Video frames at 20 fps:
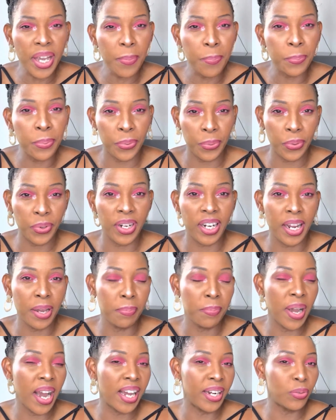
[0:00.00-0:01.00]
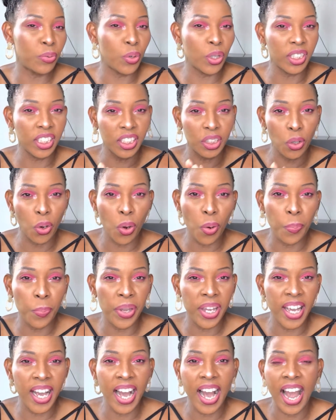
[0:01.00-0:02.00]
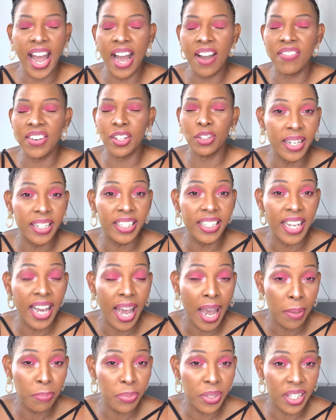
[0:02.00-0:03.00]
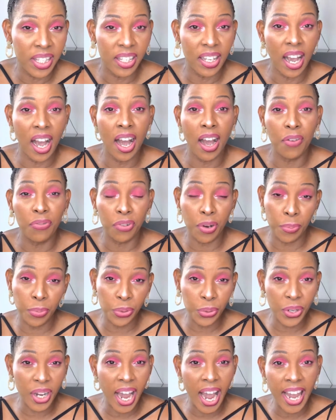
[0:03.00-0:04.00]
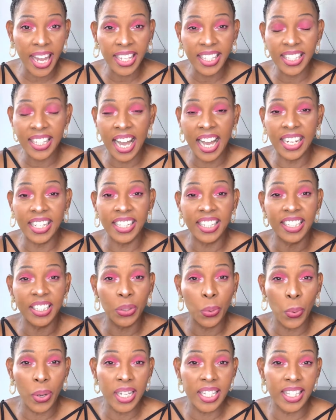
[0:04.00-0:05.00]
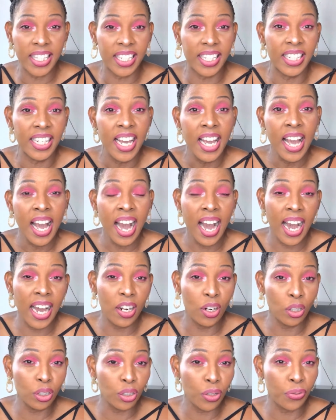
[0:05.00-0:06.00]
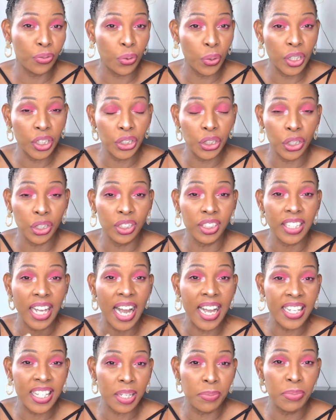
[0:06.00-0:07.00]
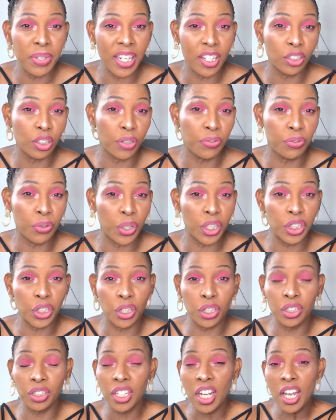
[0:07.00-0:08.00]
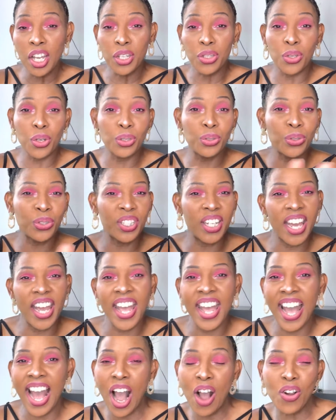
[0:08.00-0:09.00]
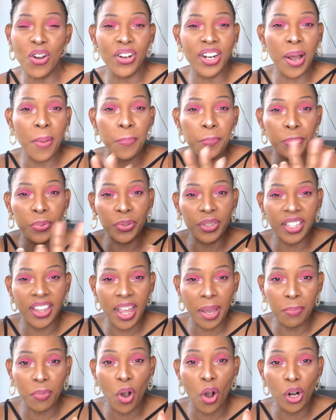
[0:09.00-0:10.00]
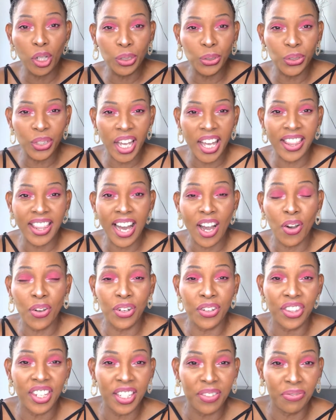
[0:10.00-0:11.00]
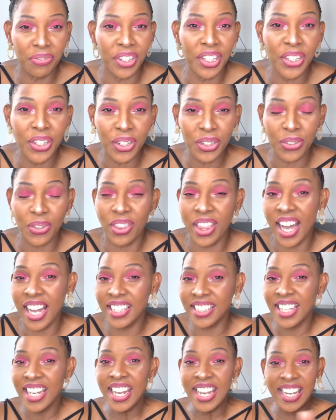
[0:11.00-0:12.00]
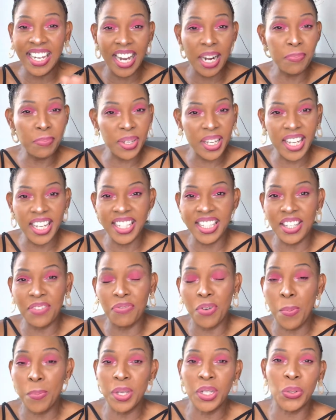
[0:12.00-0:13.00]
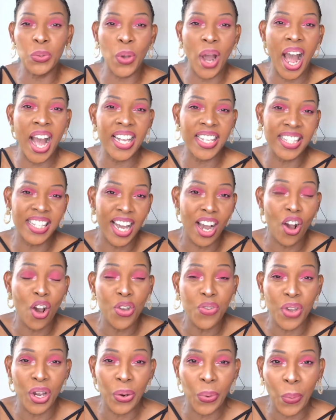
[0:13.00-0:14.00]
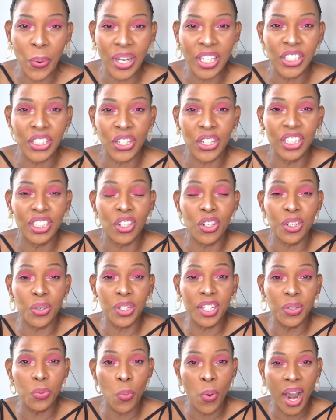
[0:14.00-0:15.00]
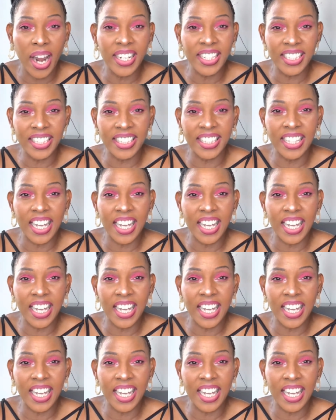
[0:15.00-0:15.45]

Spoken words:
program and what is aupair. I have a lot of DMs from you guys and requesting a lot of questions, asking me a lot of questions. So today I'm gonna put them all together on this video so that it can be easy for me to answer all your questions once,